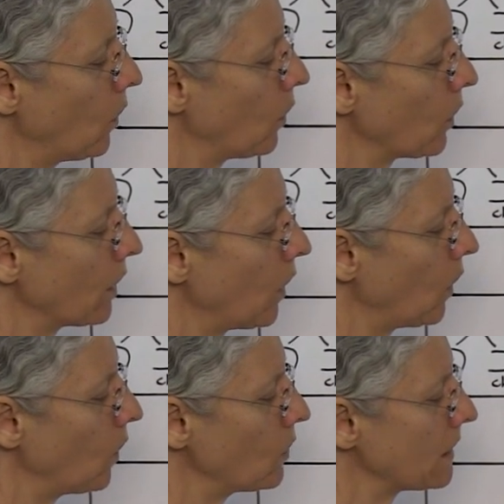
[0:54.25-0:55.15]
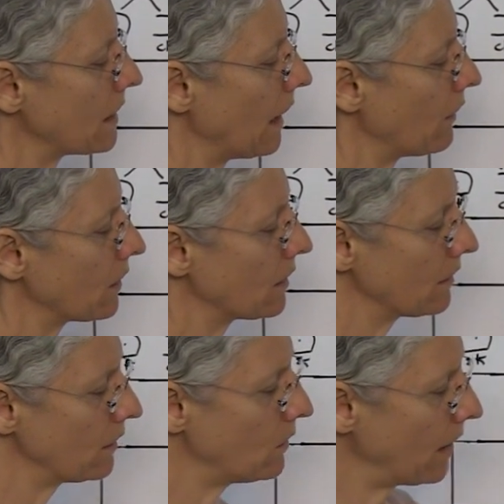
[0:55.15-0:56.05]
or an o sound,
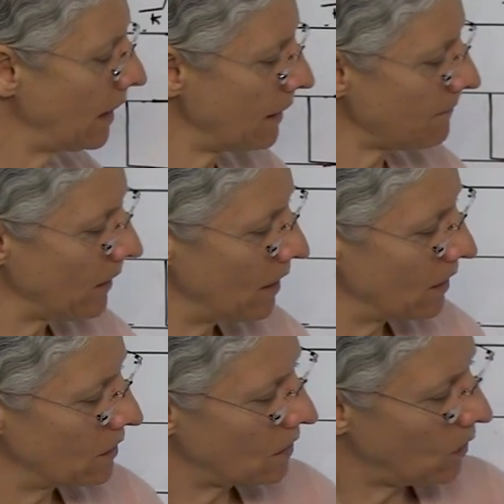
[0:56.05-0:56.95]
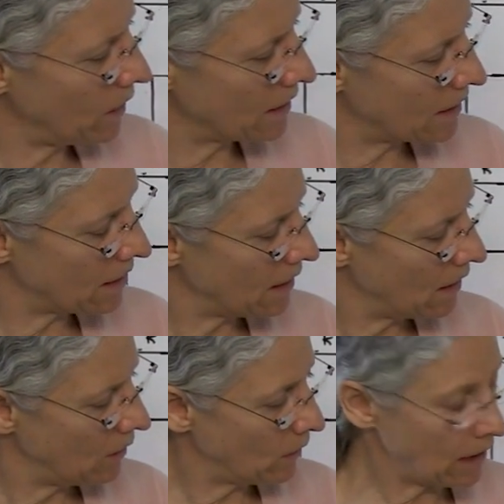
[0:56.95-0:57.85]
okay? So it's,
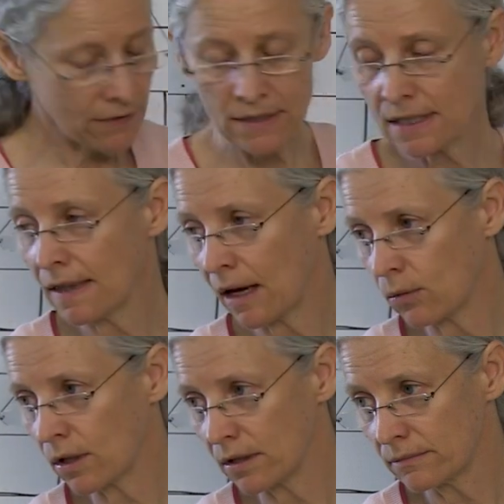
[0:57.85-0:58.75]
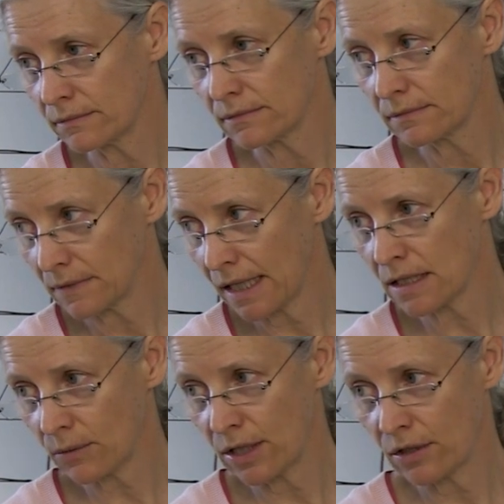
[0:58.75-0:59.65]
whenever you see that word,
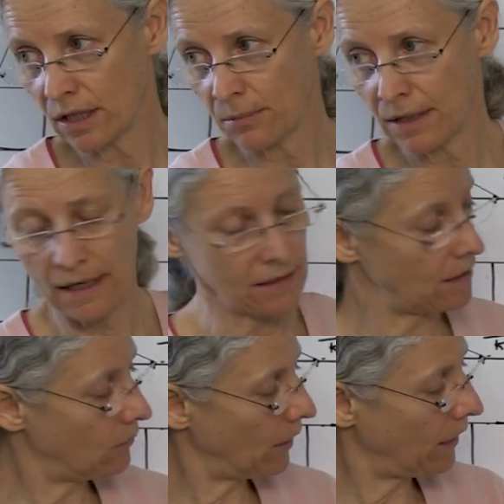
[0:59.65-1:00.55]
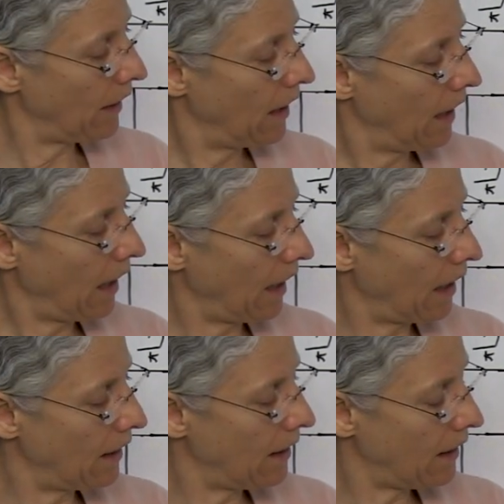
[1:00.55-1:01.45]
that's the way you're going to pronounce it. With
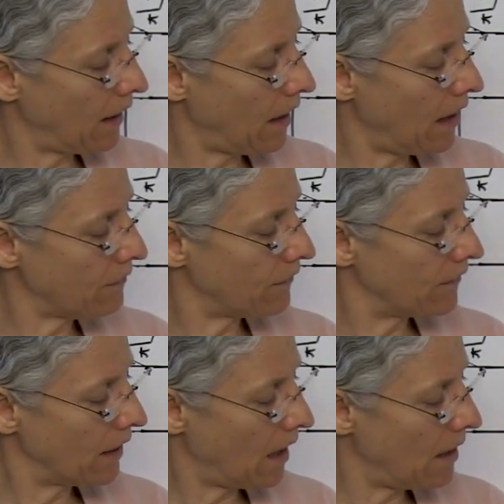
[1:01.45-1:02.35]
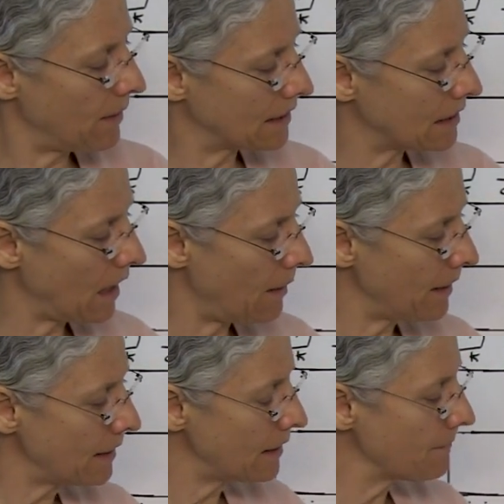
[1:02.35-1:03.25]
a chaf, kamatz,
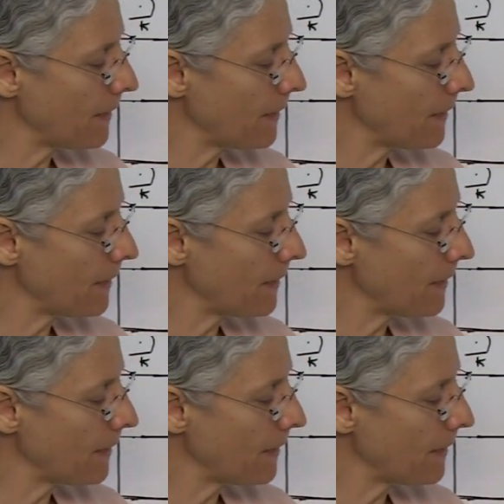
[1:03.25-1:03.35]
lamed,